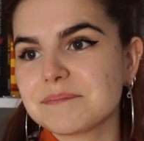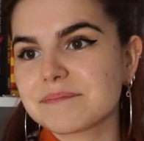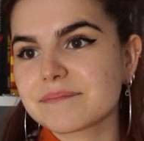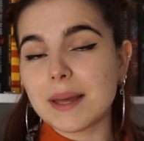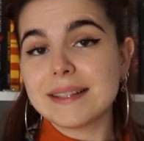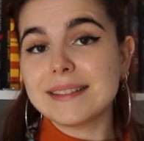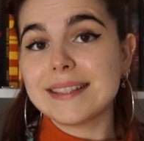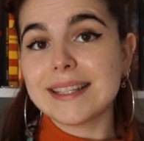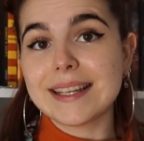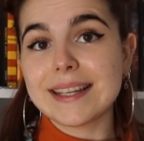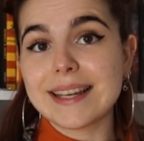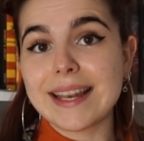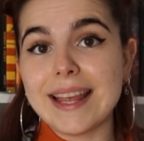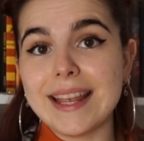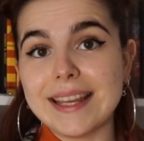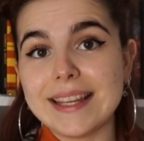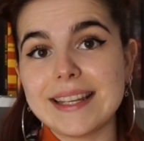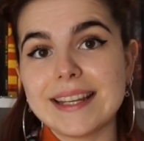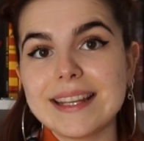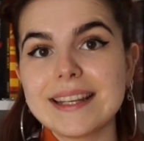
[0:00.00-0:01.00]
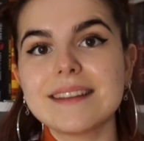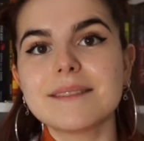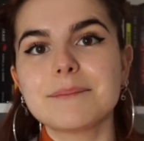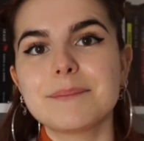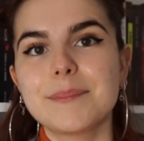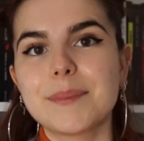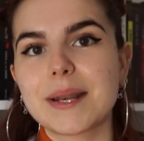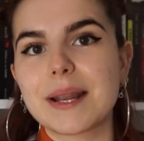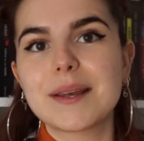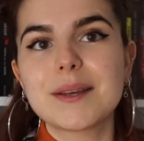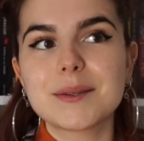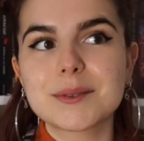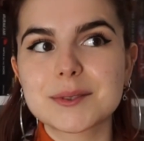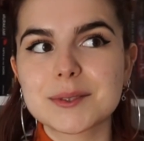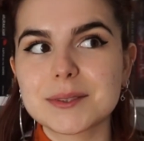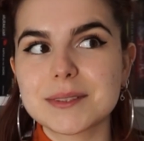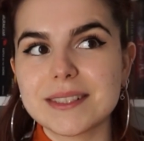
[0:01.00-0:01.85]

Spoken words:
I didn't hate it, but I also